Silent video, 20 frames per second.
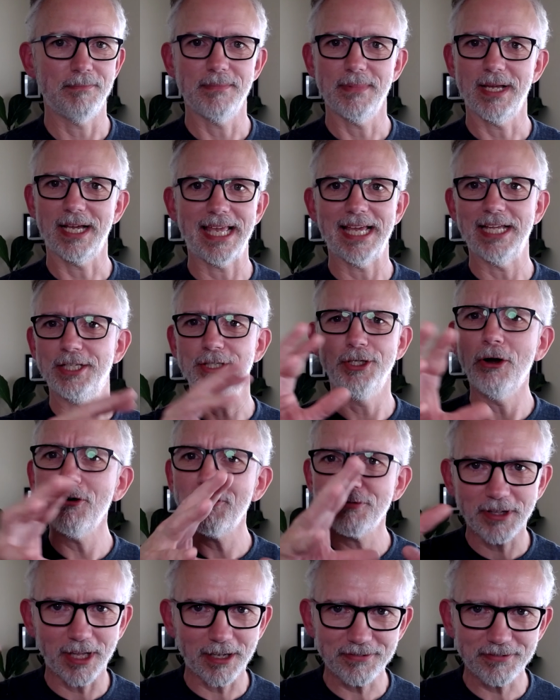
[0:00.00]
Again, no
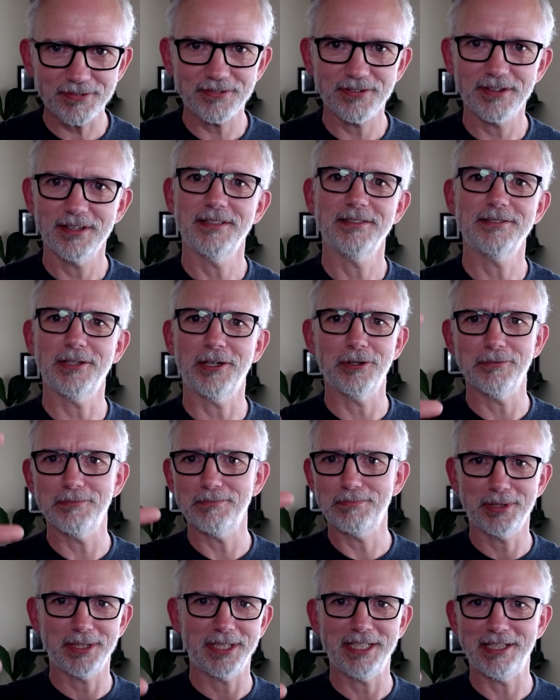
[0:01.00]
fluff. Don't
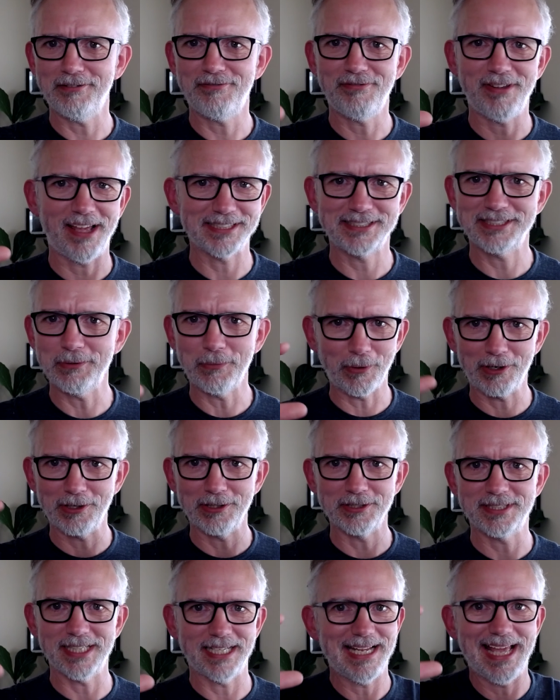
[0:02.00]
put in fancy
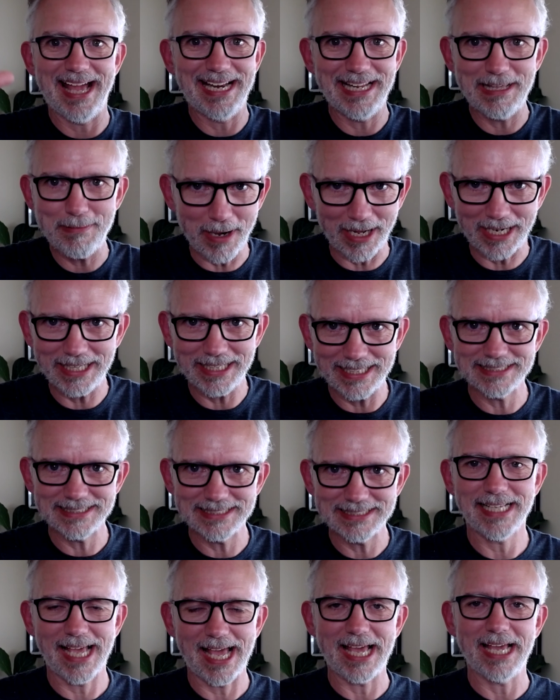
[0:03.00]
words that anybody can
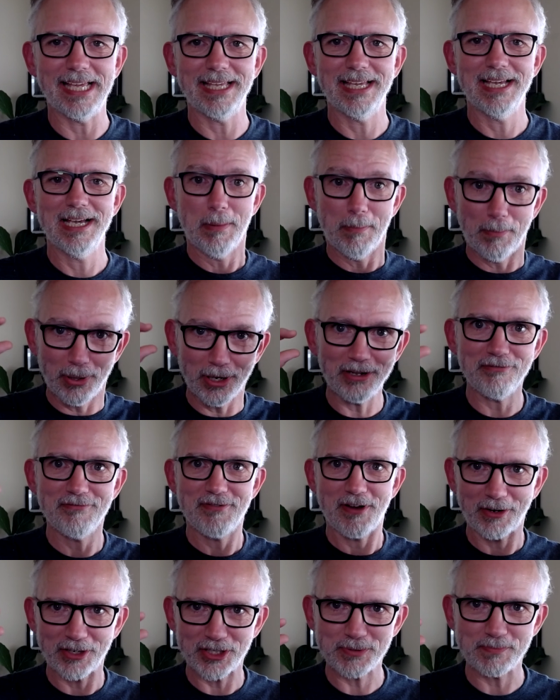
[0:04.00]
say. Put
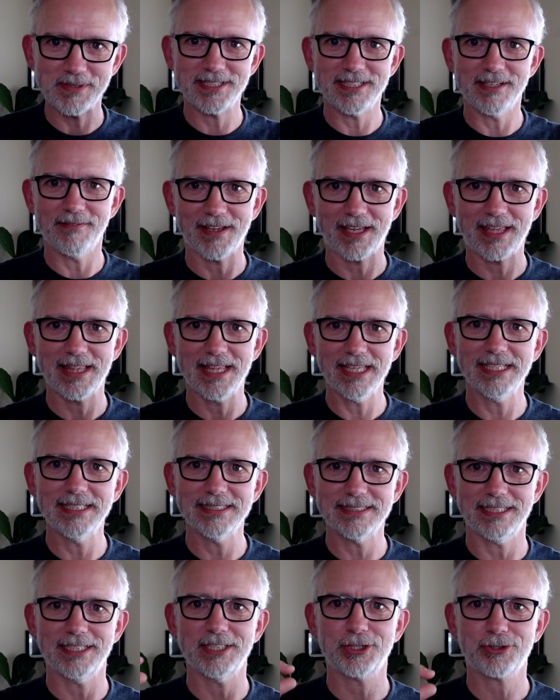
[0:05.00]
very specific things
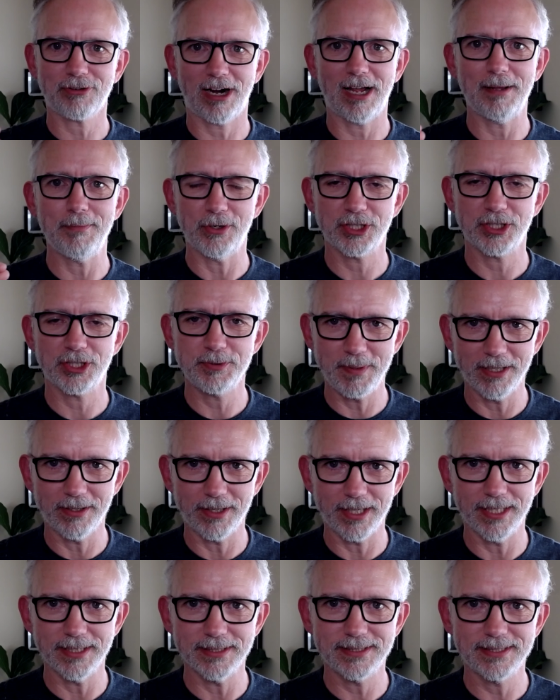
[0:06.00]
that describe your
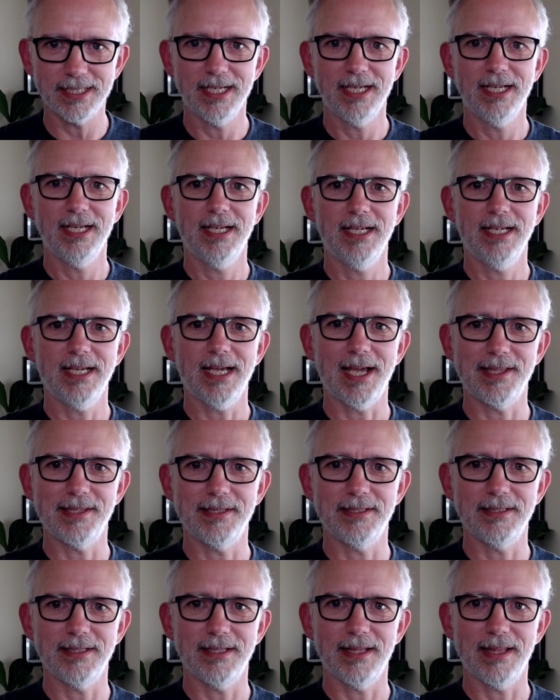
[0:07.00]
experience,
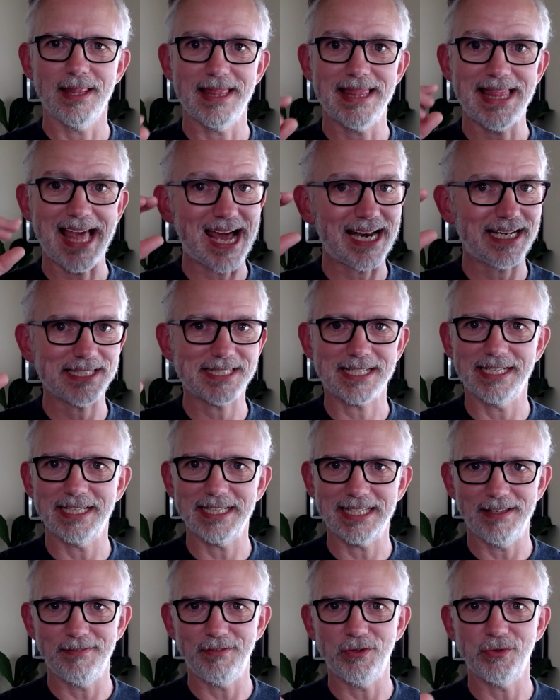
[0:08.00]
and that is going to
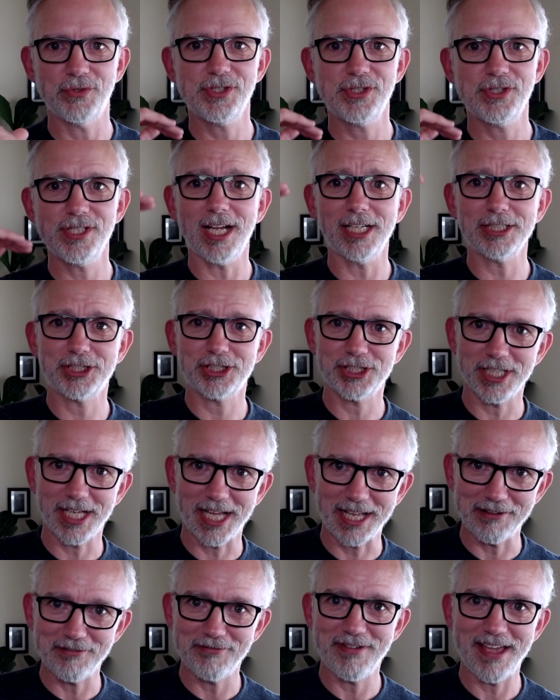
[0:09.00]
give you such
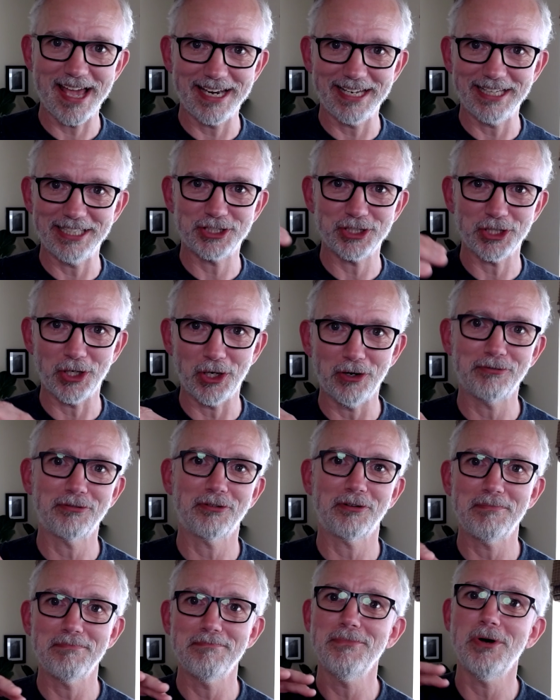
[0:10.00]
an advantage
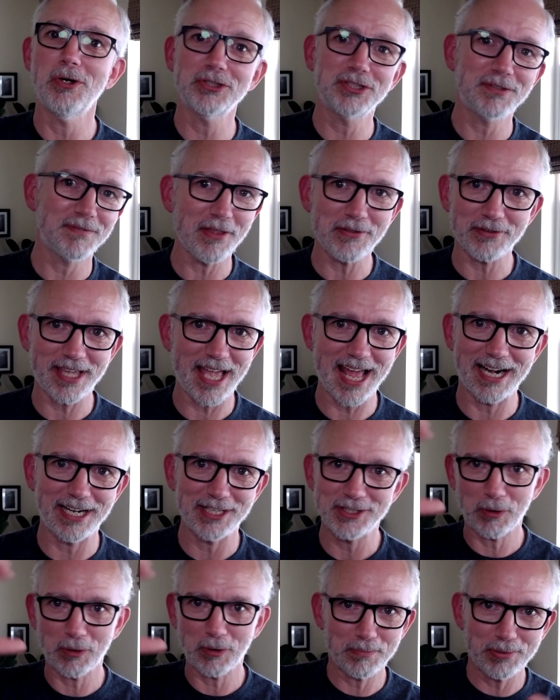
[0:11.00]
over most of the other
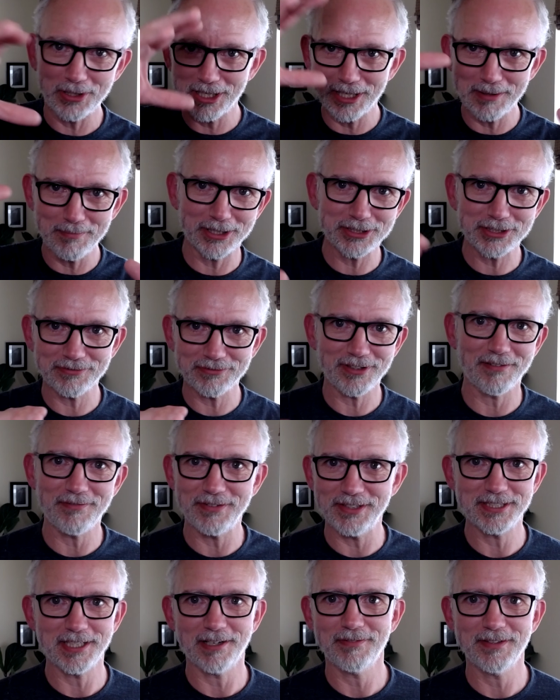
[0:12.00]
candidates who are putting a bunch of fluffy
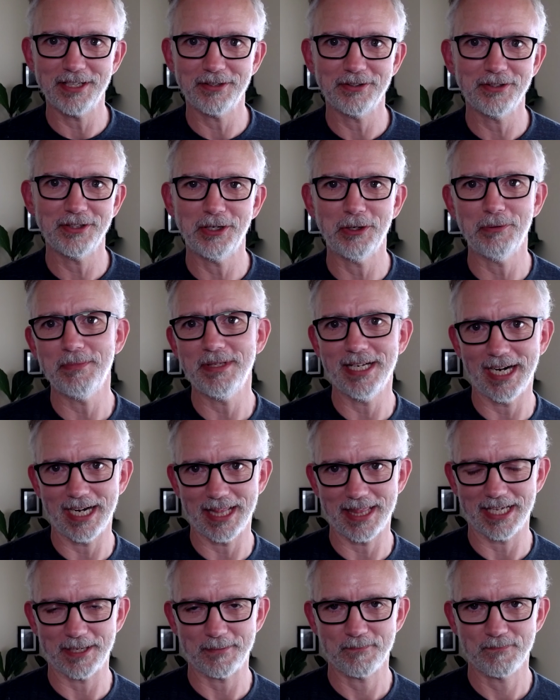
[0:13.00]
stuff in there that don't mean
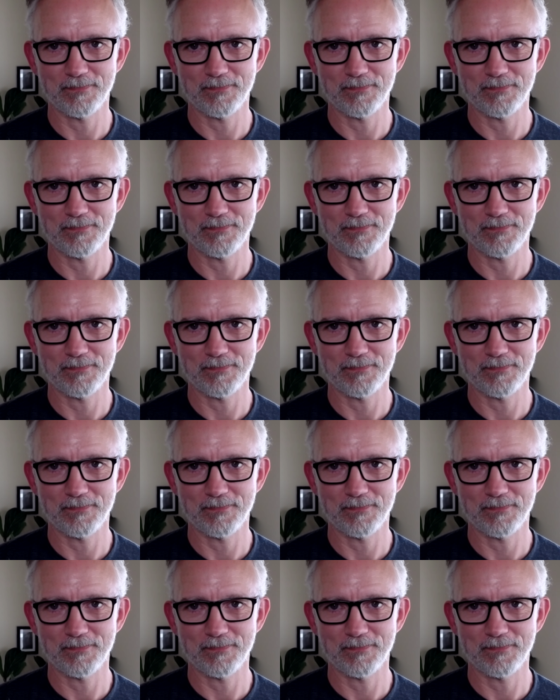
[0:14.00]
anything.